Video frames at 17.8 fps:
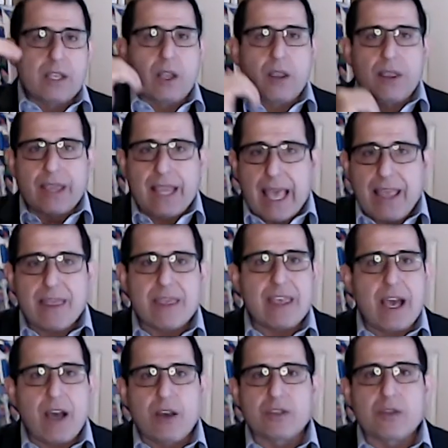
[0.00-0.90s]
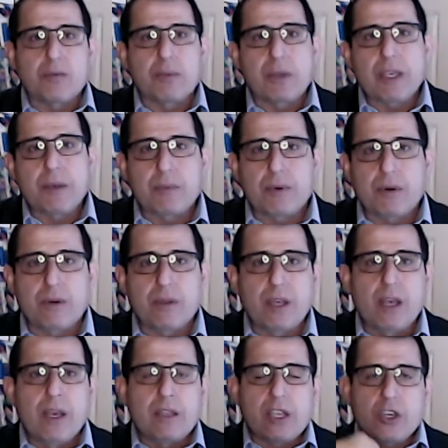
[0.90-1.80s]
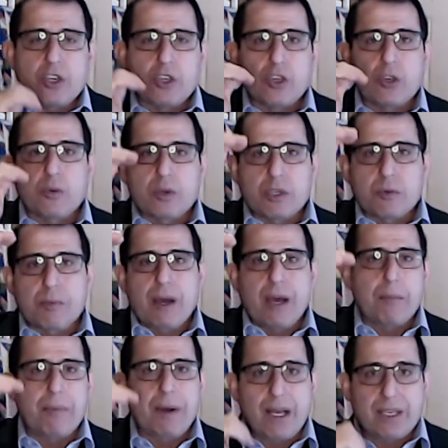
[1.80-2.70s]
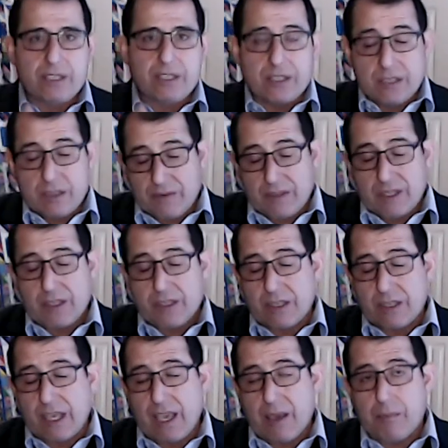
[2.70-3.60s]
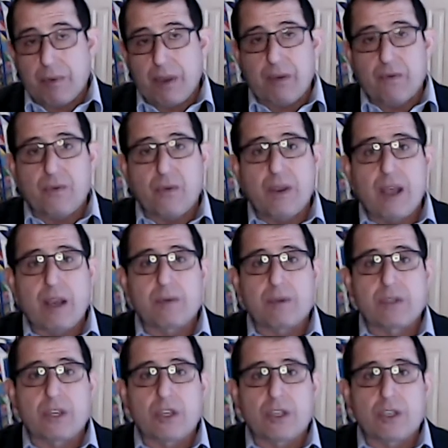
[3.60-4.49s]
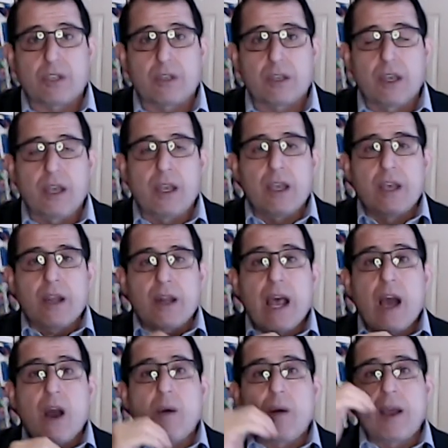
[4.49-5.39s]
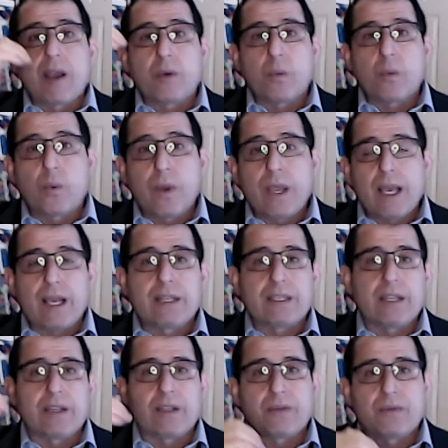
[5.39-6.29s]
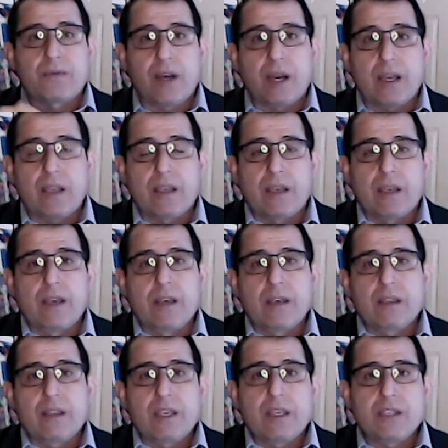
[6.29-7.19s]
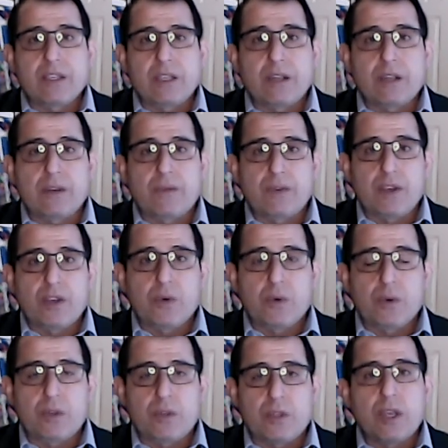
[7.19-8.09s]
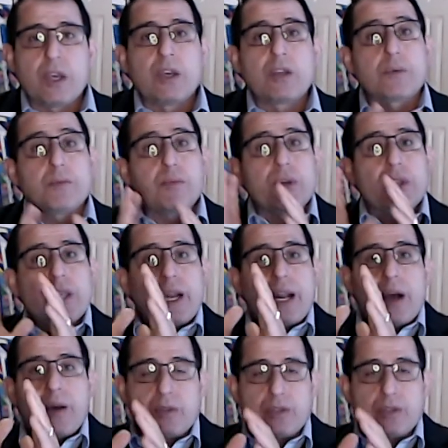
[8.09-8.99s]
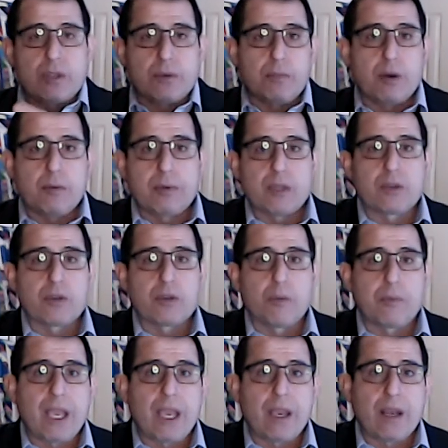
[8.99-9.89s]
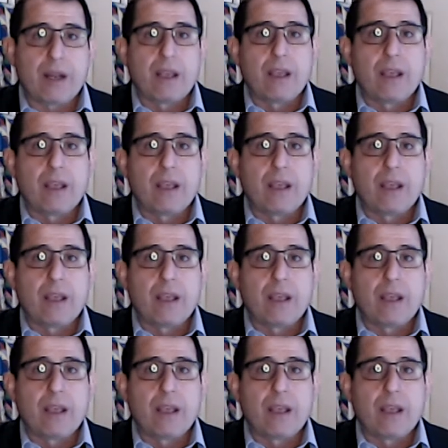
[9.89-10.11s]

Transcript: 10,000 people that should respond positively to this campaign for acquisition. Now I re-identify these individuals to put that out into the public domain.